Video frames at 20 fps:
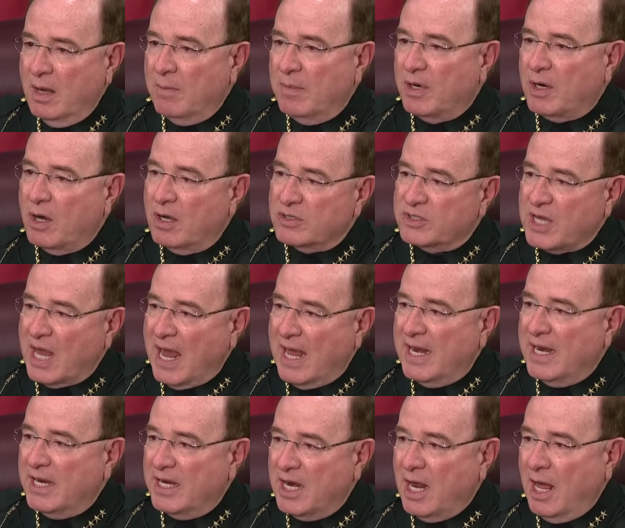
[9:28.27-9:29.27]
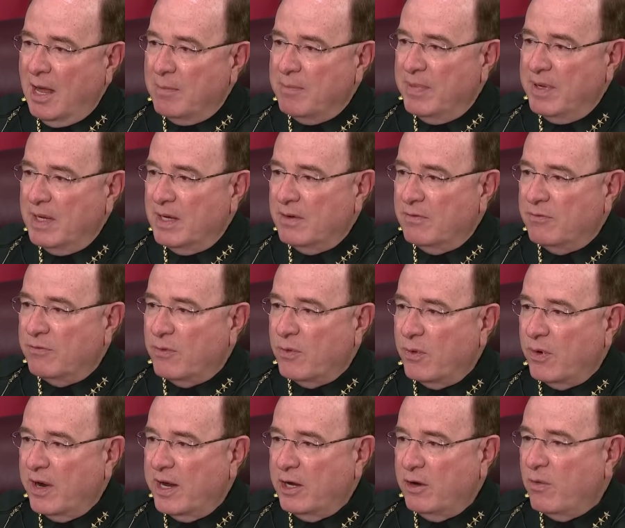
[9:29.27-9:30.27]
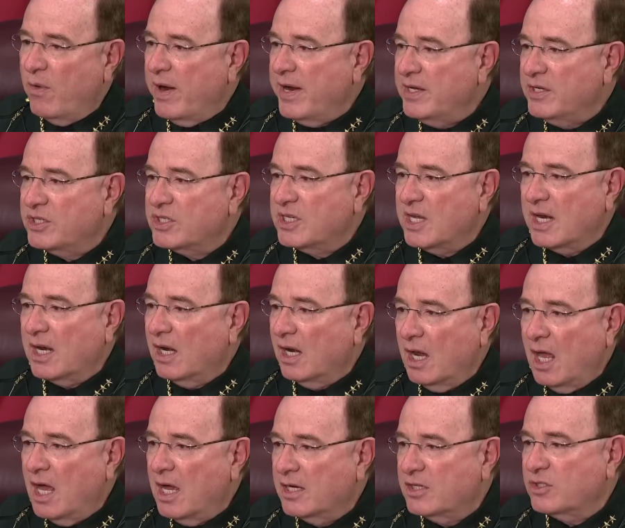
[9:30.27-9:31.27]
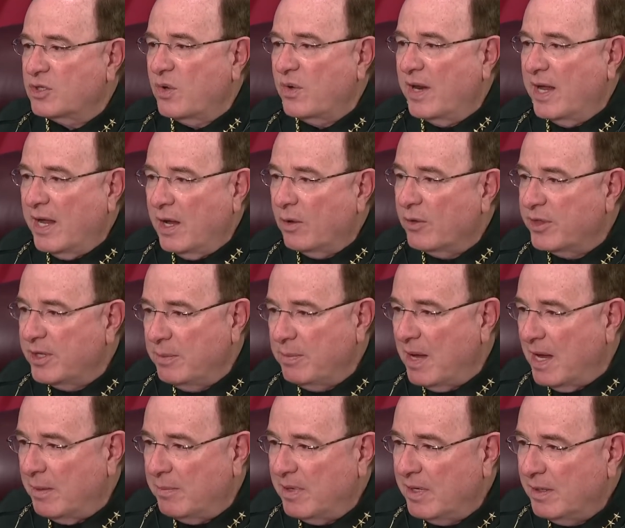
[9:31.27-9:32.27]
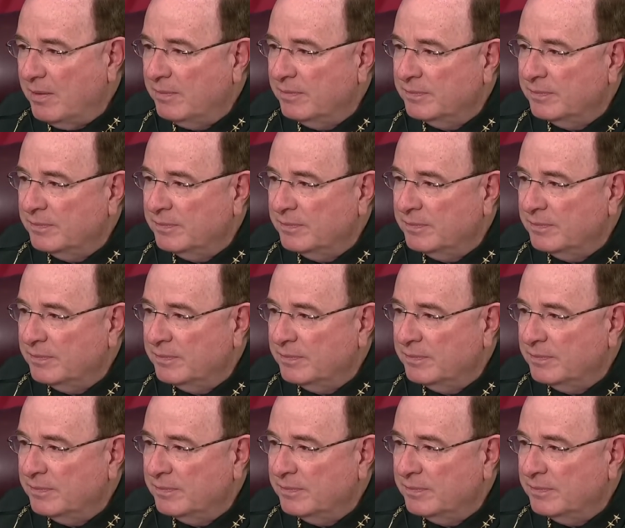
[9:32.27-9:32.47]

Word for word: because had it not been for a great set of lungs on a healthy baby,